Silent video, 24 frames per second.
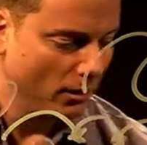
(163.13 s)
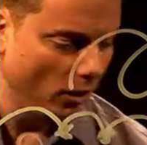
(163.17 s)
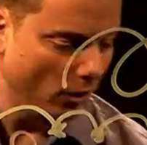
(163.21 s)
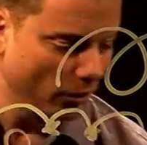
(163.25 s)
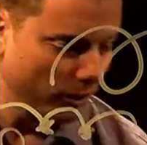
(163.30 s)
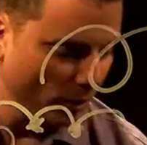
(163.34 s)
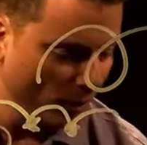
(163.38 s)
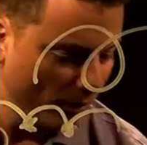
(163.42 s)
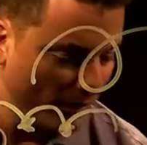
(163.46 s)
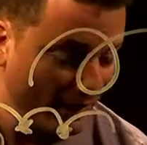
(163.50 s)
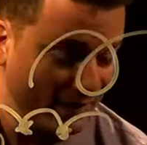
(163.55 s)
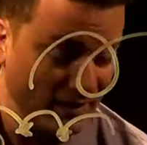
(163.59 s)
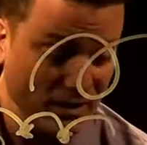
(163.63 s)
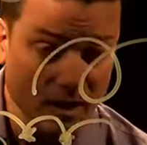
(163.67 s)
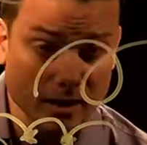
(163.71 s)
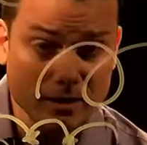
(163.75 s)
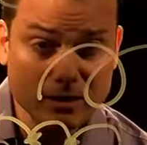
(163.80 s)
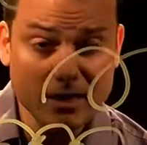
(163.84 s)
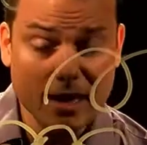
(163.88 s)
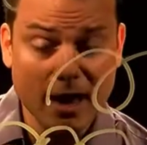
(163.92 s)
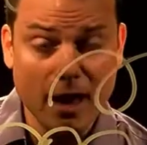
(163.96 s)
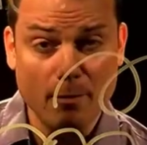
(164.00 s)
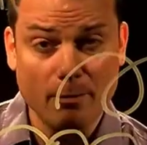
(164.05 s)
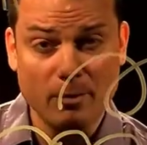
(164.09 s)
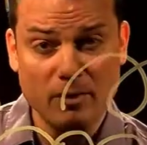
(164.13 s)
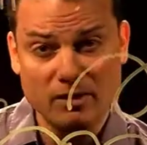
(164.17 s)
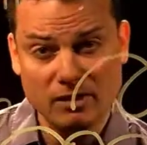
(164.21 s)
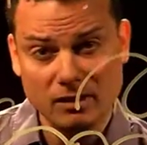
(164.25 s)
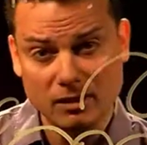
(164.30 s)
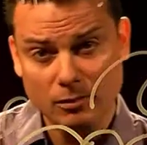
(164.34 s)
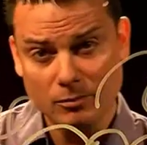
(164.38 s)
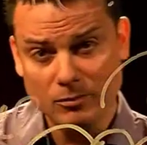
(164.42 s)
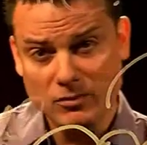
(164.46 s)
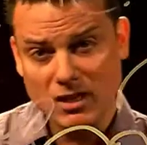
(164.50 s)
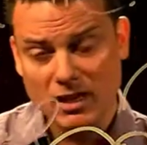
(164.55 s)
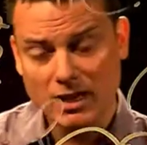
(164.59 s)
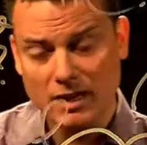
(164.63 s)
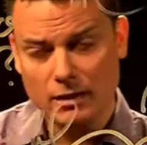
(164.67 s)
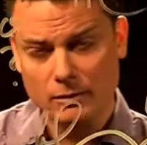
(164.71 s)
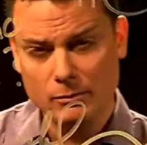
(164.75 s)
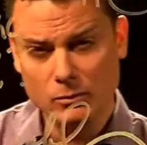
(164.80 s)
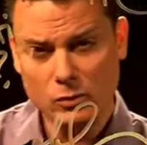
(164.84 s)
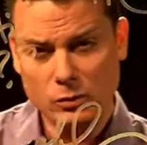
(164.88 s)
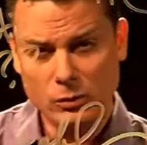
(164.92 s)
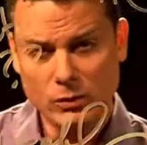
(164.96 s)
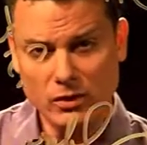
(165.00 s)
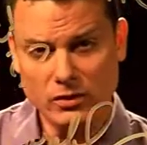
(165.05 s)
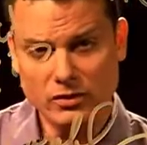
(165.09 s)
Although that does happen
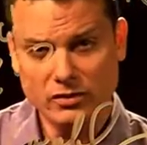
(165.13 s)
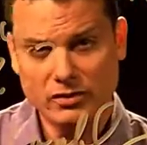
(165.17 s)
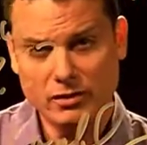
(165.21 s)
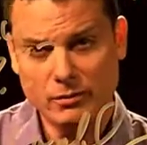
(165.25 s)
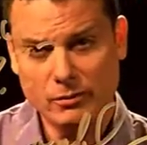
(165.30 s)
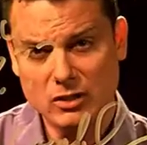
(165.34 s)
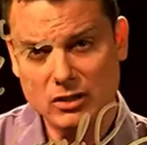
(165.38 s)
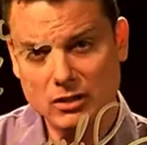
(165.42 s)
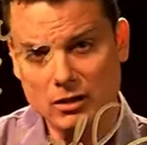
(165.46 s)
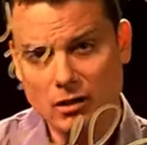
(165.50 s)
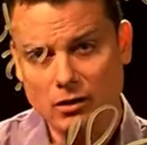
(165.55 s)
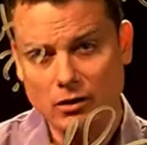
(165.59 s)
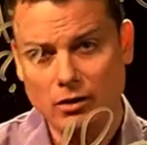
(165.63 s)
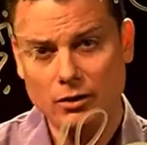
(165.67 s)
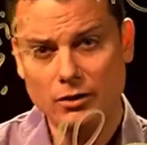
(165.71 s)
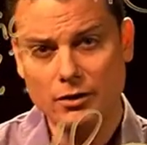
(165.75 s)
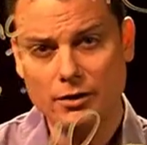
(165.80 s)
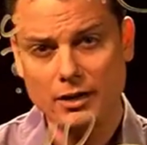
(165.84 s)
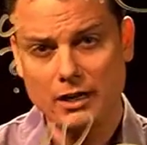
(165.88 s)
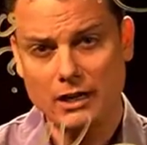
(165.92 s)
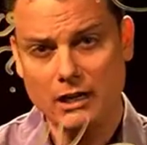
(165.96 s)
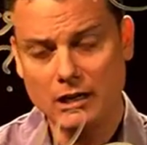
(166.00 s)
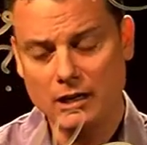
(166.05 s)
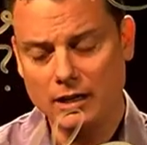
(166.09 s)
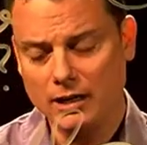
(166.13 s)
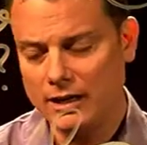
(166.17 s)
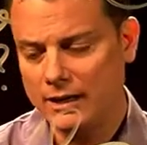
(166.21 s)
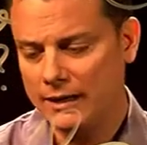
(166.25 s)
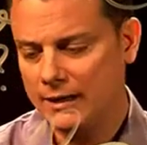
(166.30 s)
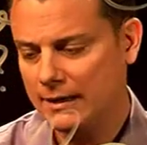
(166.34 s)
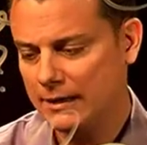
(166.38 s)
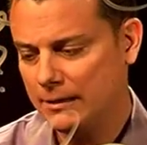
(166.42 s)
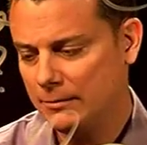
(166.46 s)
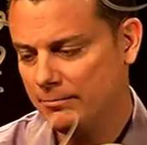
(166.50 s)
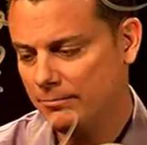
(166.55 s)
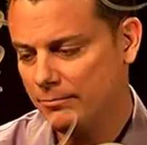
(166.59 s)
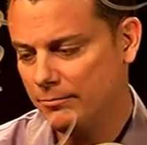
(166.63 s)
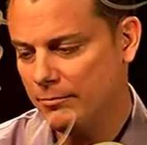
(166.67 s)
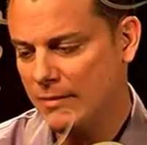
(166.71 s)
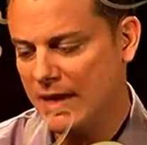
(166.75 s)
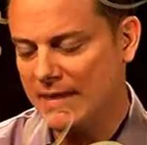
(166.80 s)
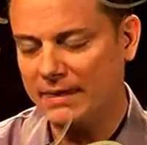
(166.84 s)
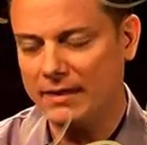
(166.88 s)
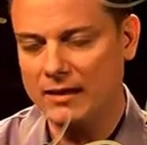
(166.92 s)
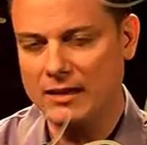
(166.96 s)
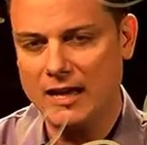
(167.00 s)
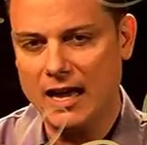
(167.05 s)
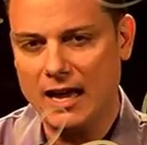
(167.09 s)
sometimes with some adult learning
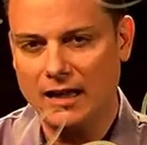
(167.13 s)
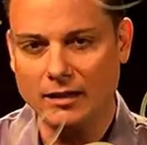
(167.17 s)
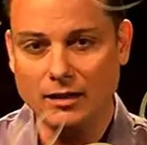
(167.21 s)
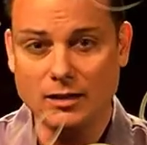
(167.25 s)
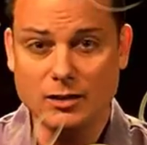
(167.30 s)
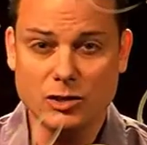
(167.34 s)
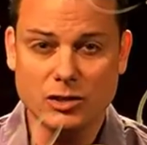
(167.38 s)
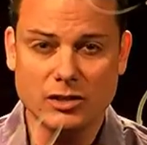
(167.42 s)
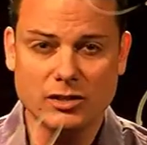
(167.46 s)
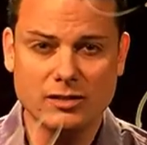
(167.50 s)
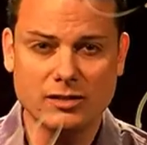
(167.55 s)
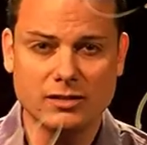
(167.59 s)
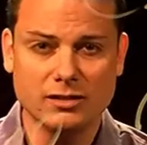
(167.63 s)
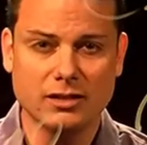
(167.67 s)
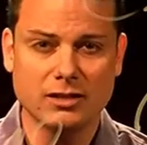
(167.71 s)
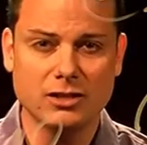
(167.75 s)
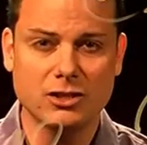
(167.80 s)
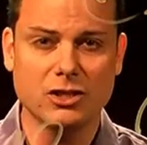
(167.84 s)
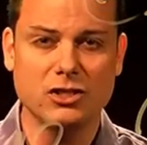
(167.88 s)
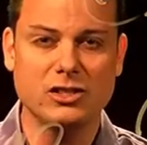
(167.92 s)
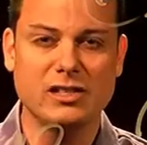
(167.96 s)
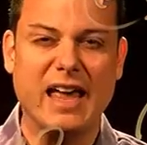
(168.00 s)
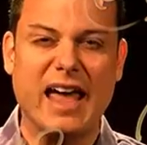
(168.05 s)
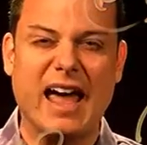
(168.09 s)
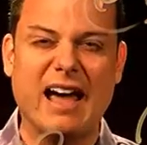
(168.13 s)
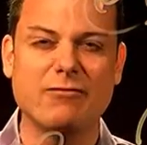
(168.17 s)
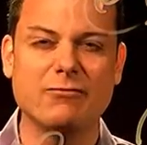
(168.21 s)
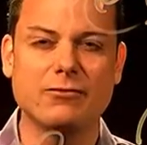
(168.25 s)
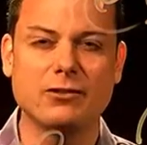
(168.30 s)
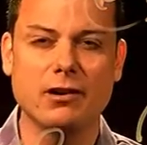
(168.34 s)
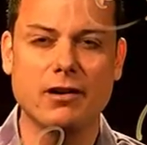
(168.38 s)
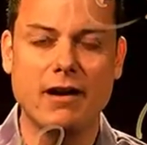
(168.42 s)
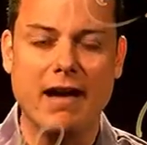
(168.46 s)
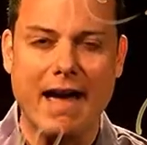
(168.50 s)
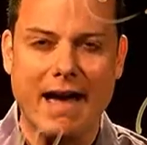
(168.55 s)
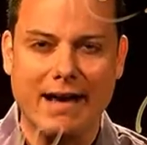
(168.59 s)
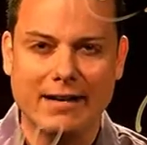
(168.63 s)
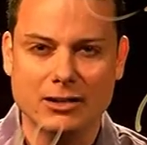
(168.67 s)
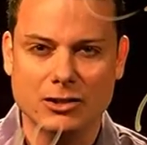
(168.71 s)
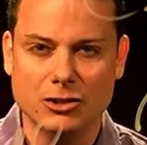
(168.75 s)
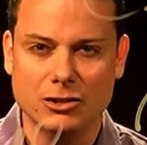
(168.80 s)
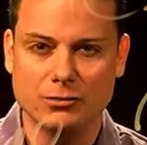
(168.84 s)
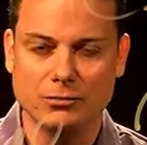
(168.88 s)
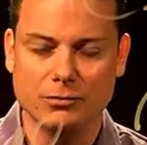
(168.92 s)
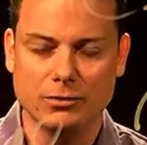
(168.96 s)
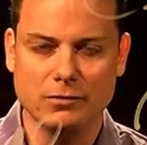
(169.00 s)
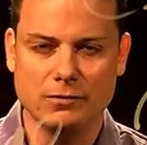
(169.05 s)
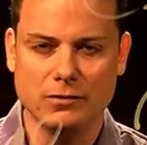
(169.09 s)
methodologies, such as after
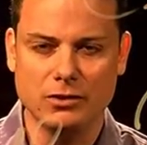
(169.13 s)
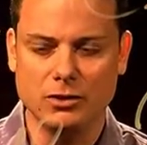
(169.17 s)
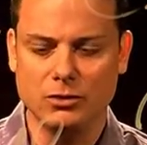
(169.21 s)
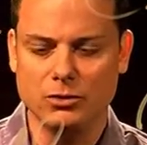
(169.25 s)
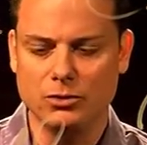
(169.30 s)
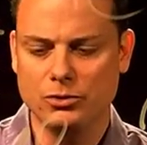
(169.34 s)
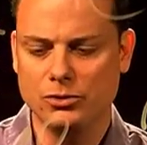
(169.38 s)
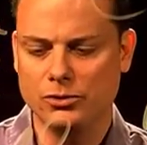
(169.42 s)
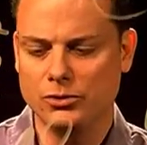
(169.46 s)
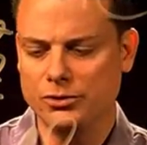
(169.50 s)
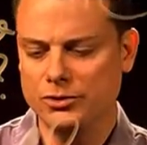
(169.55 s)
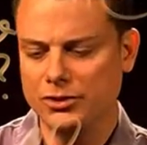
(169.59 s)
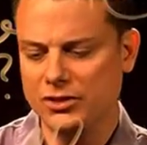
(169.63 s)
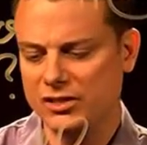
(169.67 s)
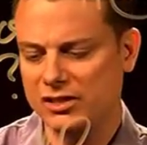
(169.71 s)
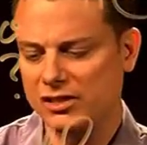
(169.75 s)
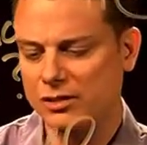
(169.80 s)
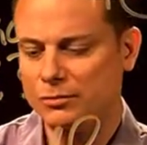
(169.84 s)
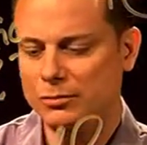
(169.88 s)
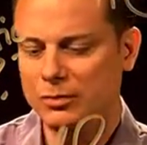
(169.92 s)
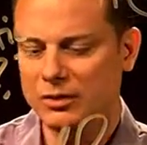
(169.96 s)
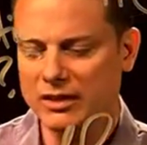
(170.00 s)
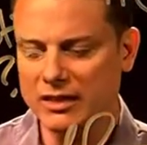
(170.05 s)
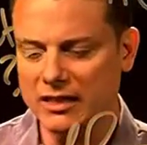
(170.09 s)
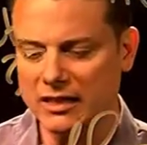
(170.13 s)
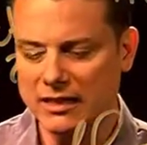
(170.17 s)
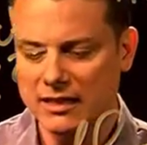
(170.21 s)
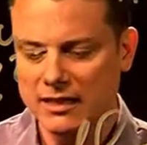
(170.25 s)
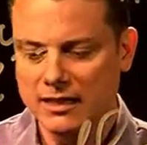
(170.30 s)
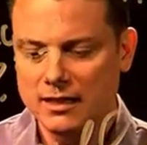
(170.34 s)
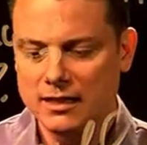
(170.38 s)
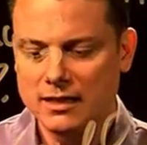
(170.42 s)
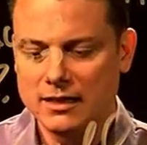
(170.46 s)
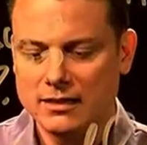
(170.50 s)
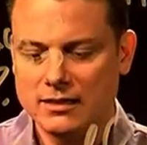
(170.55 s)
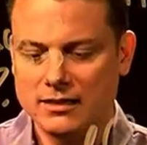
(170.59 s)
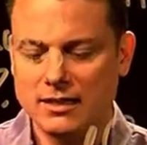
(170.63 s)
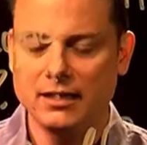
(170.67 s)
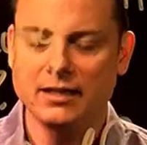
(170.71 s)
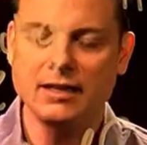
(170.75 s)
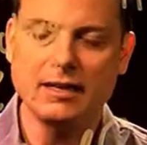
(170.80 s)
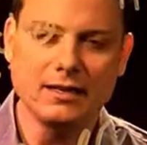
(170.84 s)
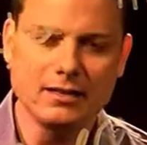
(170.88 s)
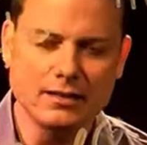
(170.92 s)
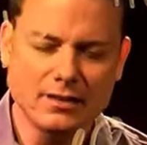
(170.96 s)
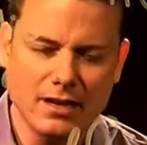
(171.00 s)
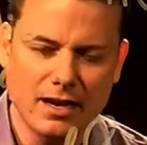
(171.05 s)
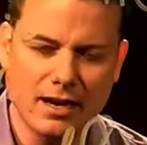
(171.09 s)
action reviews or just simply
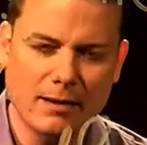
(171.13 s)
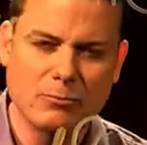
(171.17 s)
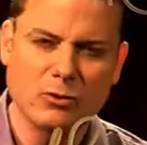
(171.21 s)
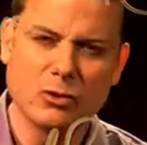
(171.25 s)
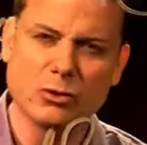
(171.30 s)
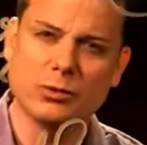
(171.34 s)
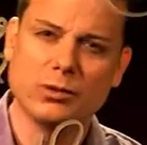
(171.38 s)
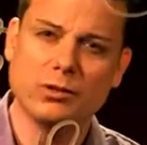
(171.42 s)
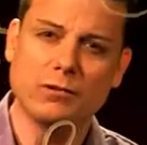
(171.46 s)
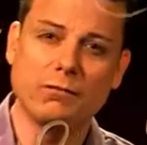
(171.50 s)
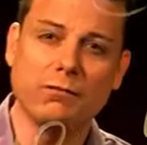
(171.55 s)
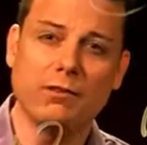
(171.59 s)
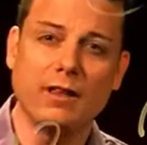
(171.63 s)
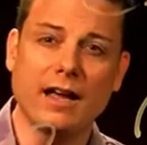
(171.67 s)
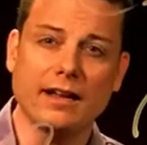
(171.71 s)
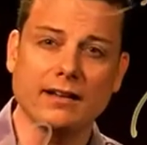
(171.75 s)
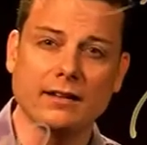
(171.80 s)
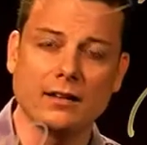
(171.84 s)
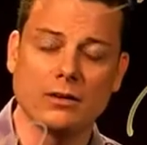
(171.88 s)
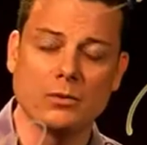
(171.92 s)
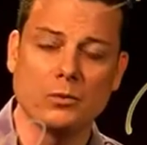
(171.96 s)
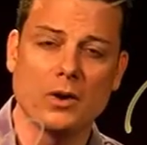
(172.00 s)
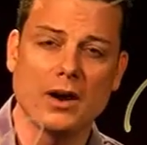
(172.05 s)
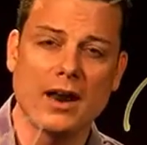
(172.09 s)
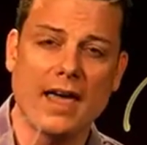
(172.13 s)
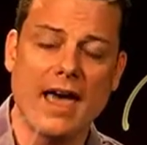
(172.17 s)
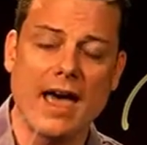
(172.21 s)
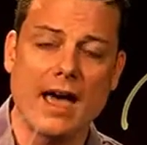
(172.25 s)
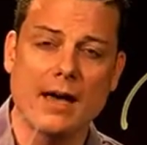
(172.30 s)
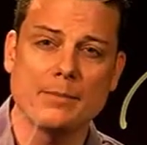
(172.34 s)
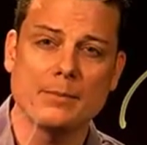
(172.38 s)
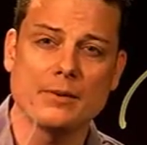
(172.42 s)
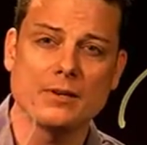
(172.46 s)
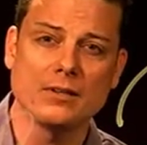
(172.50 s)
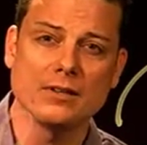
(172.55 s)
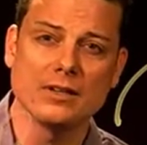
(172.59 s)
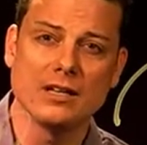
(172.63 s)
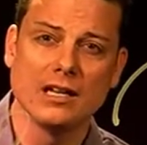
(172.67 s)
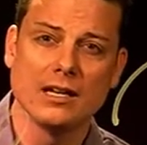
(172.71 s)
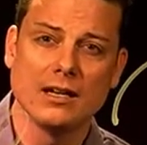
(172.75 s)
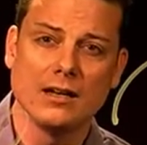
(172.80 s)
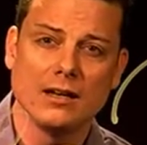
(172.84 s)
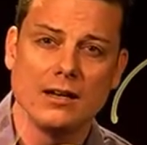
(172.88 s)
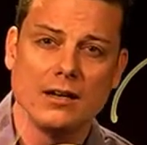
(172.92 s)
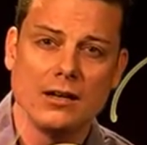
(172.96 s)
taking time to reflect on what happened.